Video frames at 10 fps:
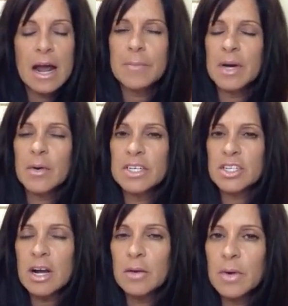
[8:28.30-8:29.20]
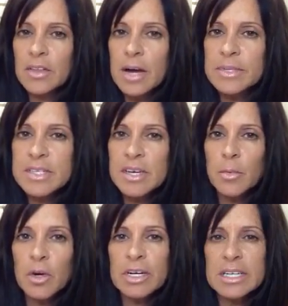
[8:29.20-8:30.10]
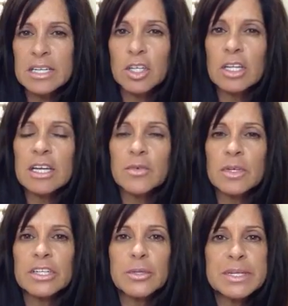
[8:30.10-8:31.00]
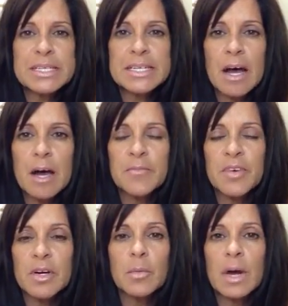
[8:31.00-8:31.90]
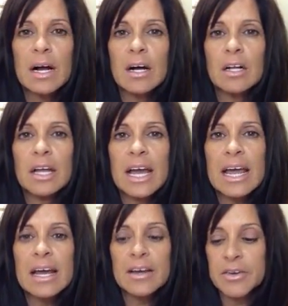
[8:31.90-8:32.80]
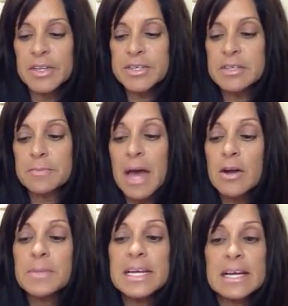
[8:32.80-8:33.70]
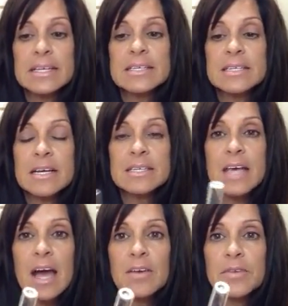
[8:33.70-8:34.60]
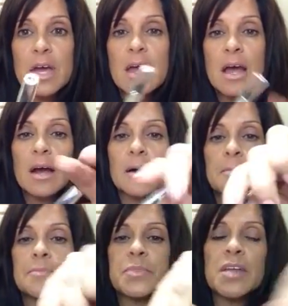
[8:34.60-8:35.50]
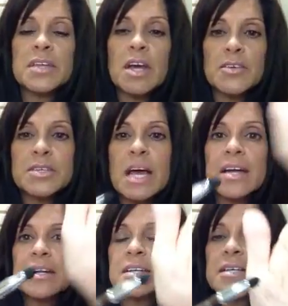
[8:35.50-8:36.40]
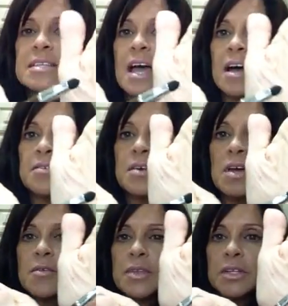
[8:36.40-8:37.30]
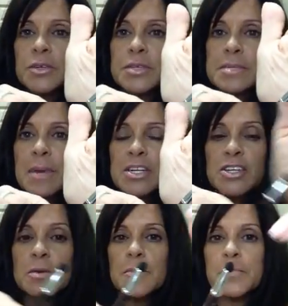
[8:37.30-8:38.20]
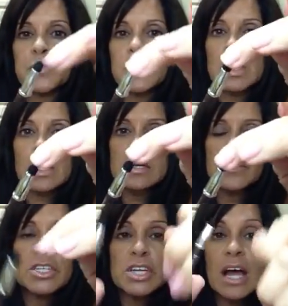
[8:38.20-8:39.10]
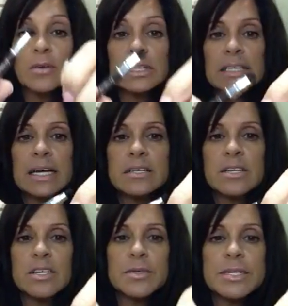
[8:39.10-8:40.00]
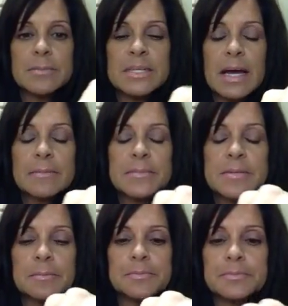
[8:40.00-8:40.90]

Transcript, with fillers: I'm not quite sure how well that one's going to work. It didn't look like it really twisted up very well, and this is better because it does have, um, on the other side, it does have the little smudger, which I really like to use sometimes.